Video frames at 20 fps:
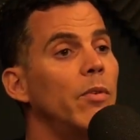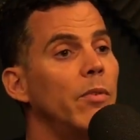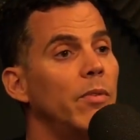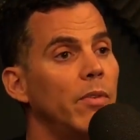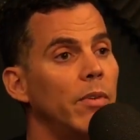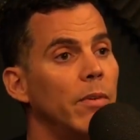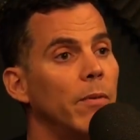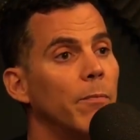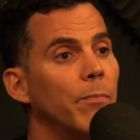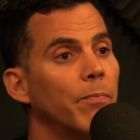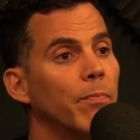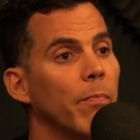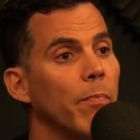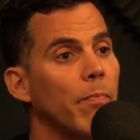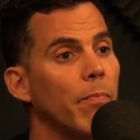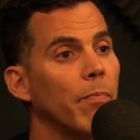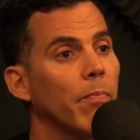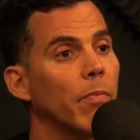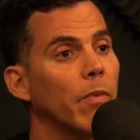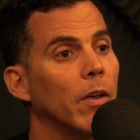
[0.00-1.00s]
But in
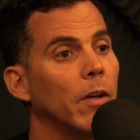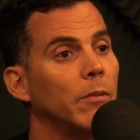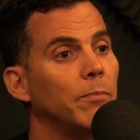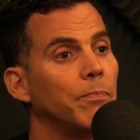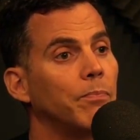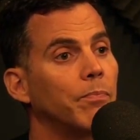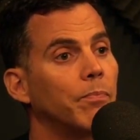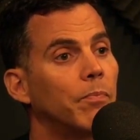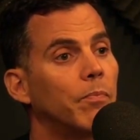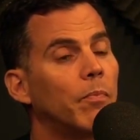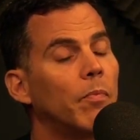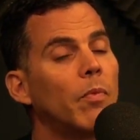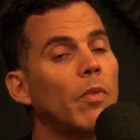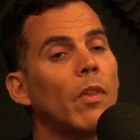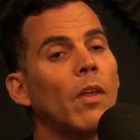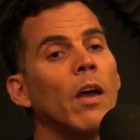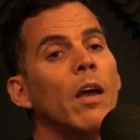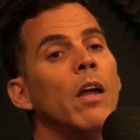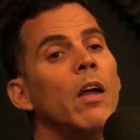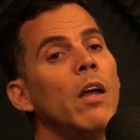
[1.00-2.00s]
retrospect, you're like, that was
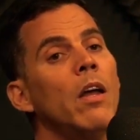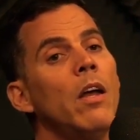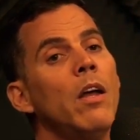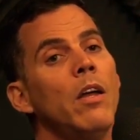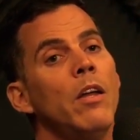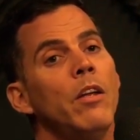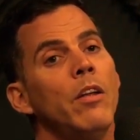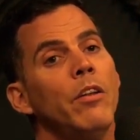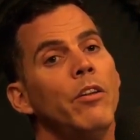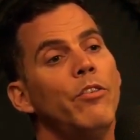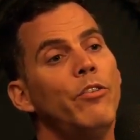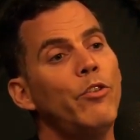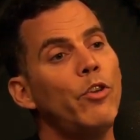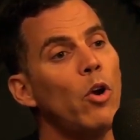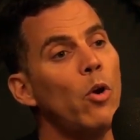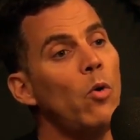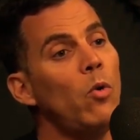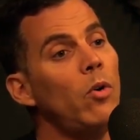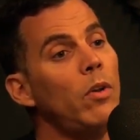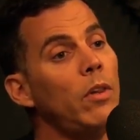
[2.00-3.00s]
obviously a hallucination.
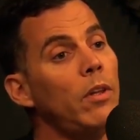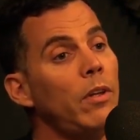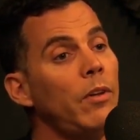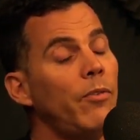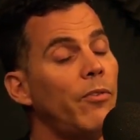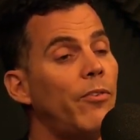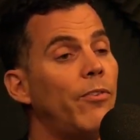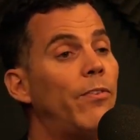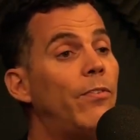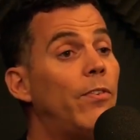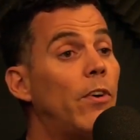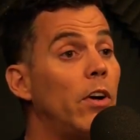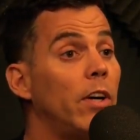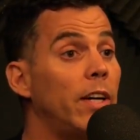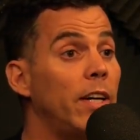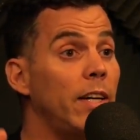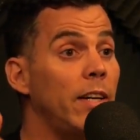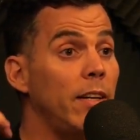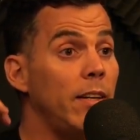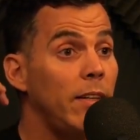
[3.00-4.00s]
Totally
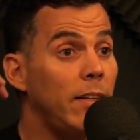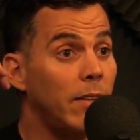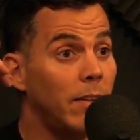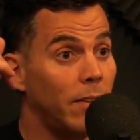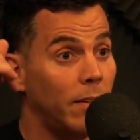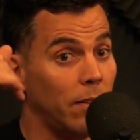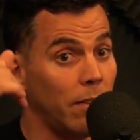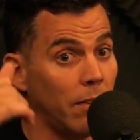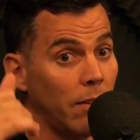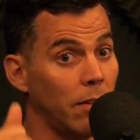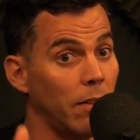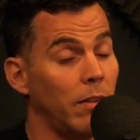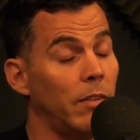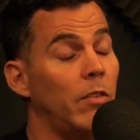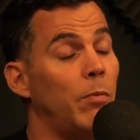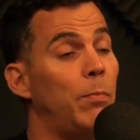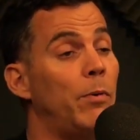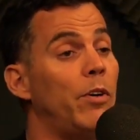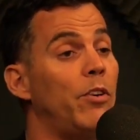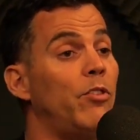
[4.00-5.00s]
fucking
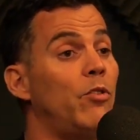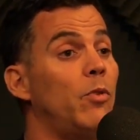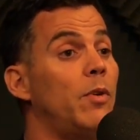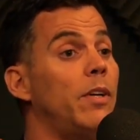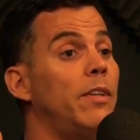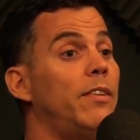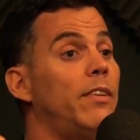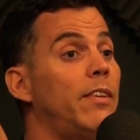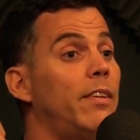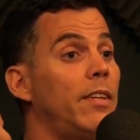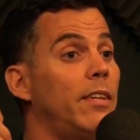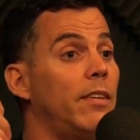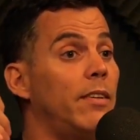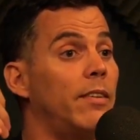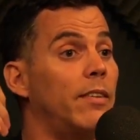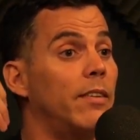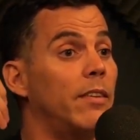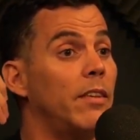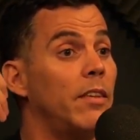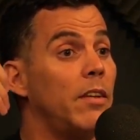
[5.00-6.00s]
spiritual
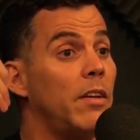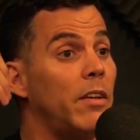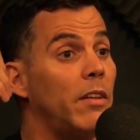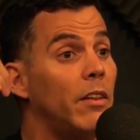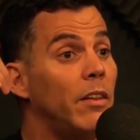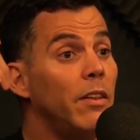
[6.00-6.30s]
entities that